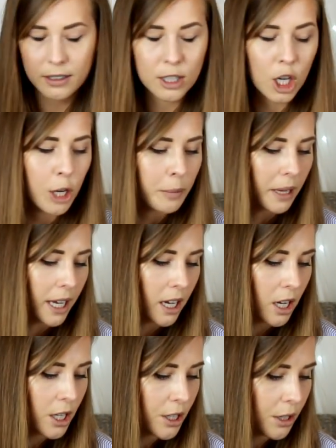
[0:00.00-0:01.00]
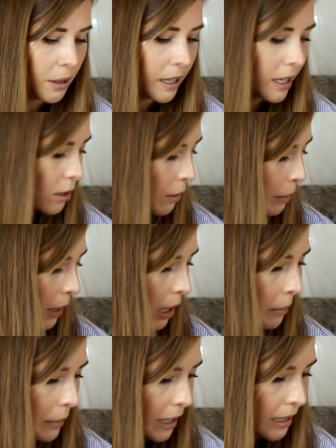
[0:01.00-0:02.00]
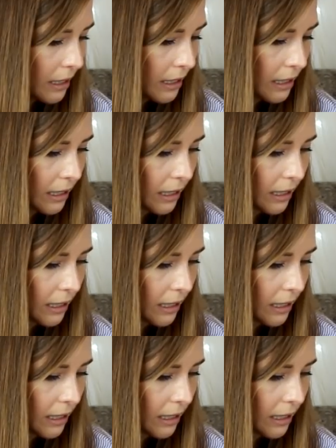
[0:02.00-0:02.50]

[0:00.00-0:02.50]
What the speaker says: Toby, are you doing this on purpose?